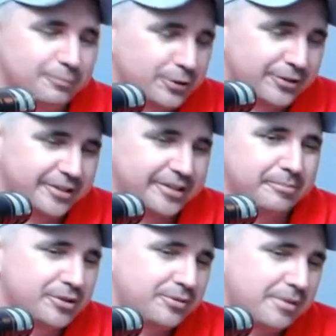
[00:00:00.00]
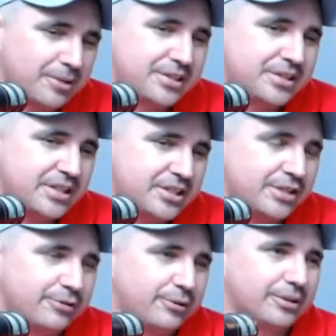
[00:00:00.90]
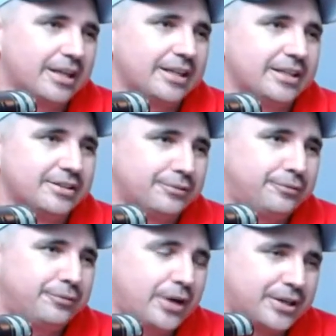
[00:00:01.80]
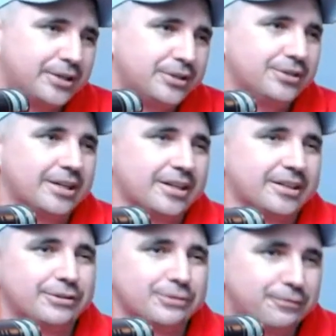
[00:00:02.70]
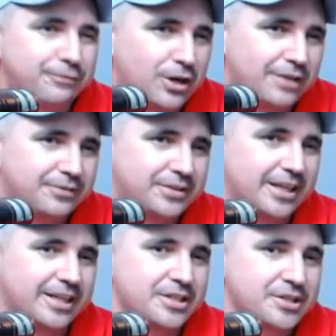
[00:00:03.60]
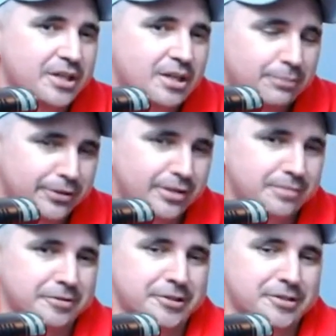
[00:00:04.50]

rude or anything, but it was run by a 60-year-old lady that fucking knew nothing. It was 5 days, put it on my